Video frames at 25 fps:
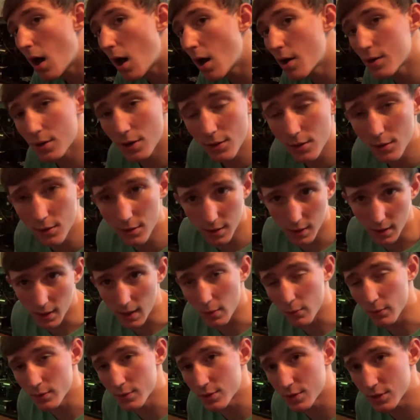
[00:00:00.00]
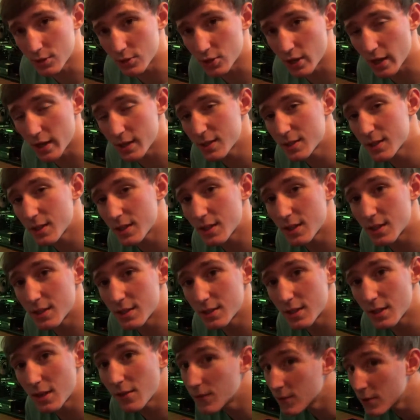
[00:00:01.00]
Another thing I would suggest
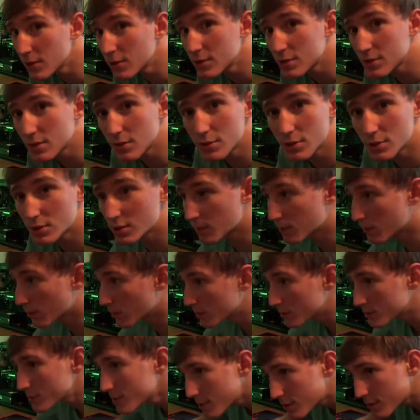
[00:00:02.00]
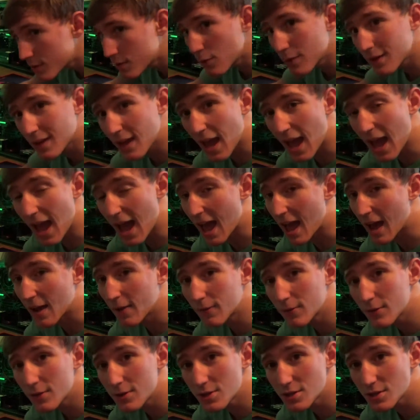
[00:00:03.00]
is if you're still just a person doing
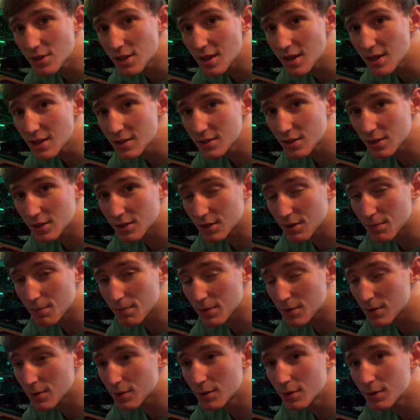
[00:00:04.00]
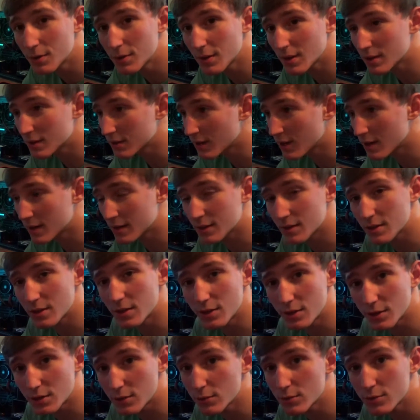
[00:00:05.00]
average things on a computer, that like
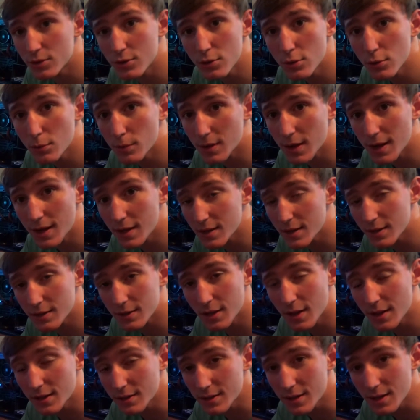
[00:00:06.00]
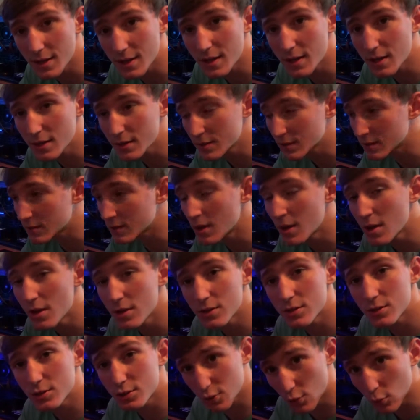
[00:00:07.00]
YouTube and essays and
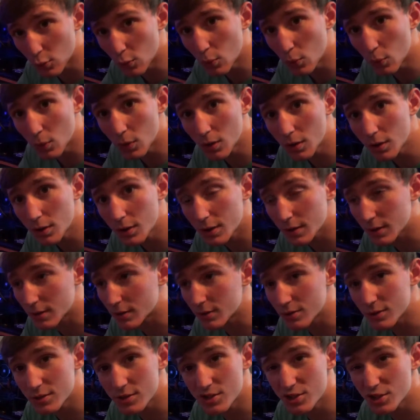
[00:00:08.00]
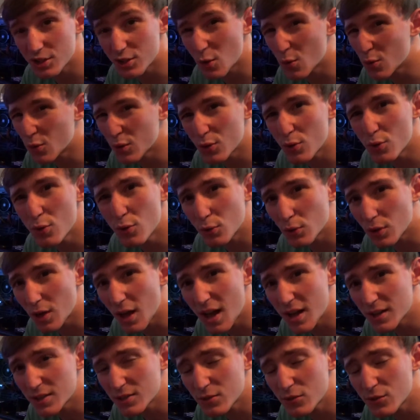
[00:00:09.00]
schoolwork and just going to Google
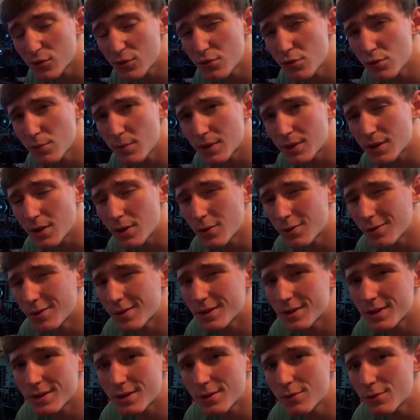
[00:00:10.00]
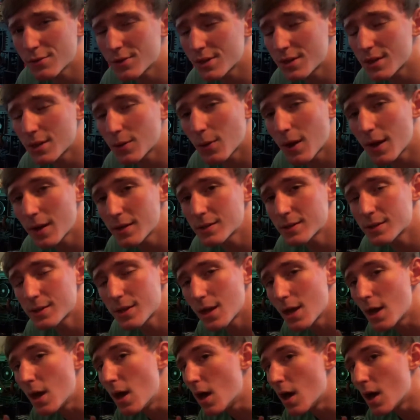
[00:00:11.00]
Classroom and going into UT Quest,
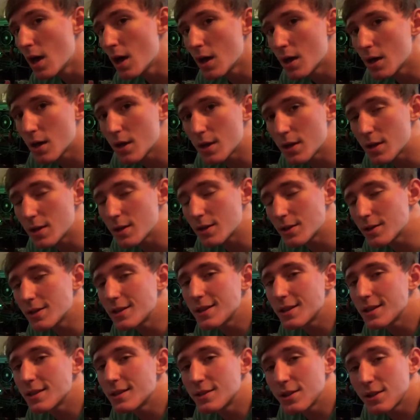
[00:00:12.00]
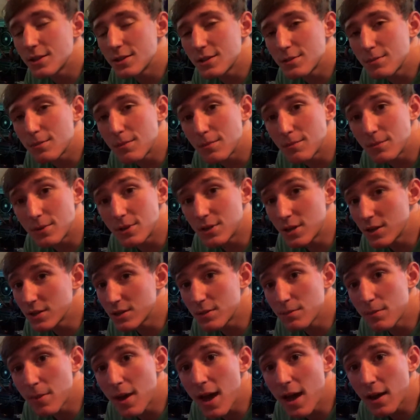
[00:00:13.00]
it
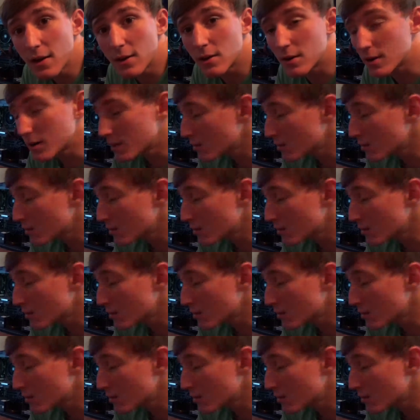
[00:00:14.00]
doesn't matter.